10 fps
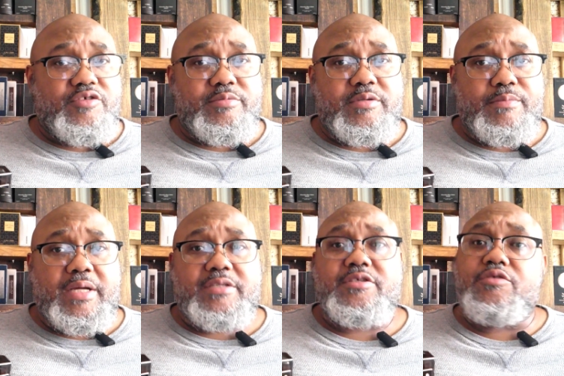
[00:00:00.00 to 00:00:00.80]
the description
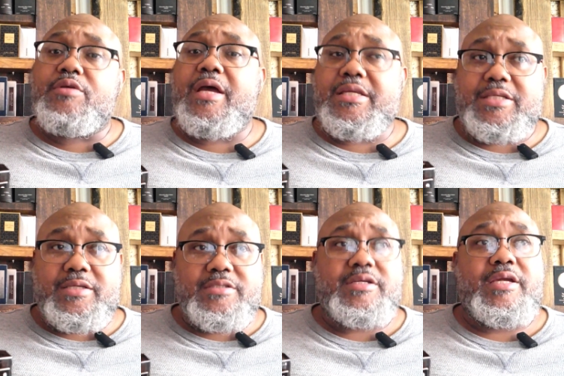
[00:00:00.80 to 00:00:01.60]
box so you guys
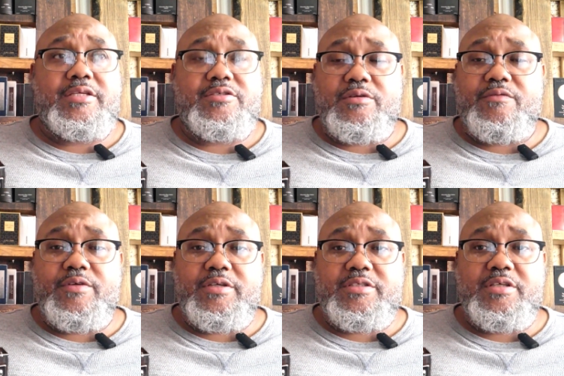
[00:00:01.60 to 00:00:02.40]
can get your hands on
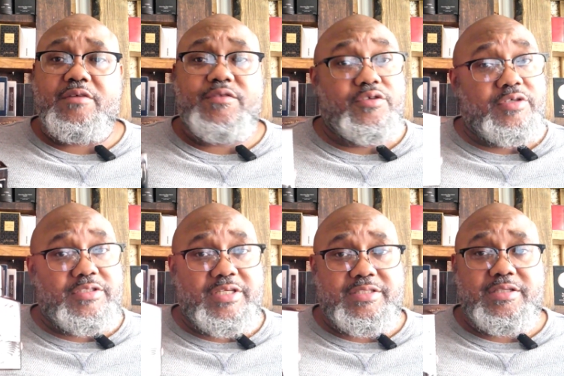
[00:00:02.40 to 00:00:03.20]
it for yourself so you
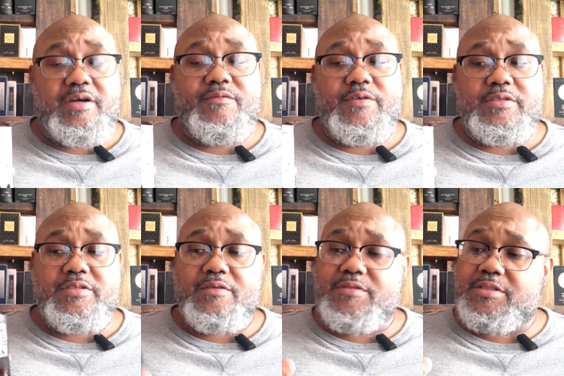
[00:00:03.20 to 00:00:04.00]
can test it out for
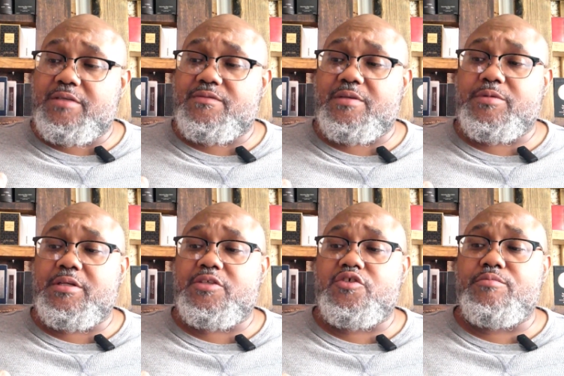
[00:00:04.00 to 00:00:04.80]
yourself to see if
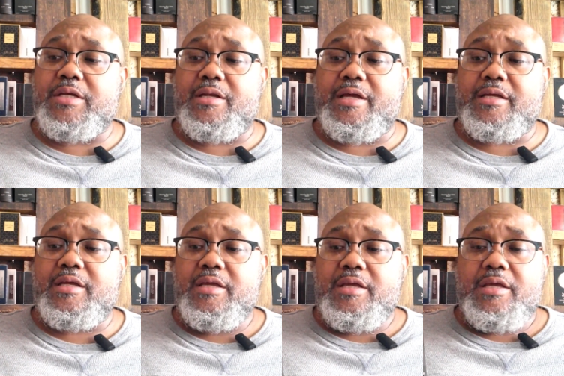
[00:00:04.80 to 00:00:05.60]
something that you may
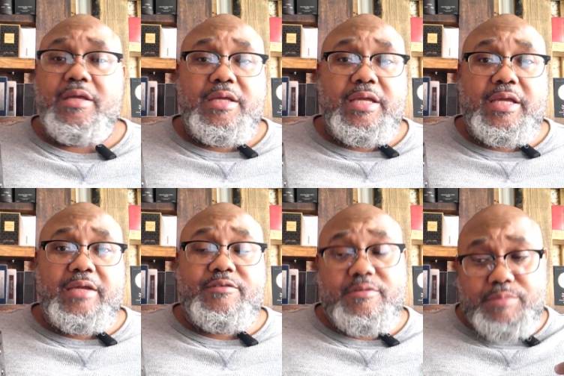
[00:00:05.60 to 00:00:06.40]
like.
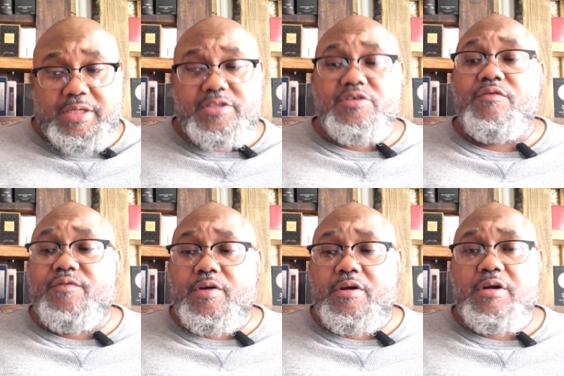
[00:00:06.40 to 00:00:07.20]
And to me, so
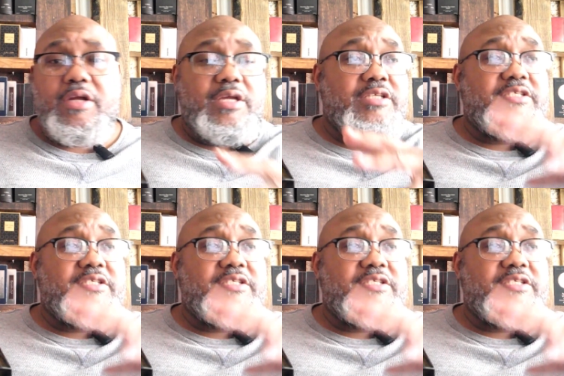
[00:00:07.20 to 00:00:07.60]
far,